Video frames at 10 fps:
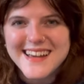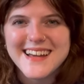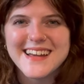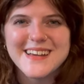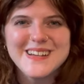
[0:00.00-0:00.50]

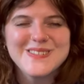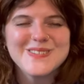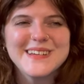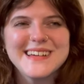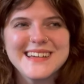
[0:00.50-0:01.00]
if
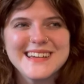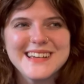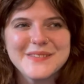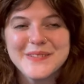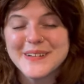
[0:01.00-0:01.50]

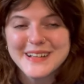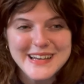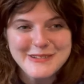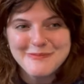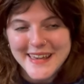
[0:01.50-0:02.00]
you're
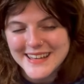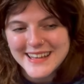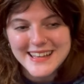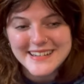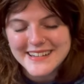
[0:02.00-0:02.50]
gonna make
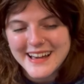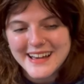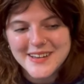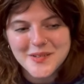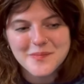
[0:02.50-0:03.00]
it.
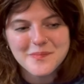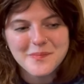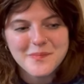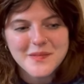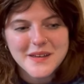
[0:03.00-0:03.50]

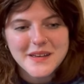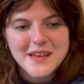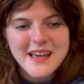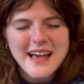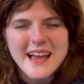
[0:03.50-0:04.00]

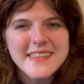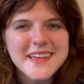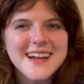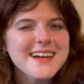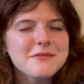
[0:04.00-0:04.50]
I
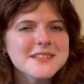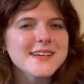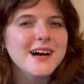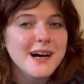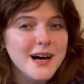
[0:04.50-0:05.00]
think I
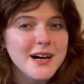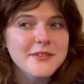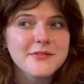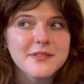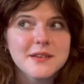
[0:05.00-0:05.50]
was
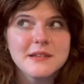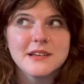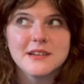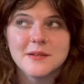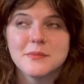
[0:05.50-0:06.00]
off in the
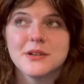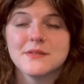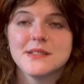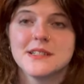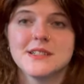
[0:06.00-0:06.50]
number
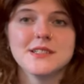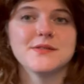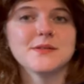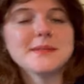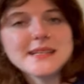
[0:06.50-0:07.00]
of stitches
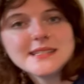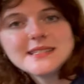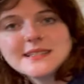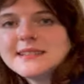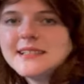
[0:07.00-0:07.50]
for my
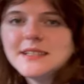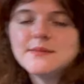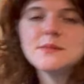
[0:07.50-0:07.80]
sleeves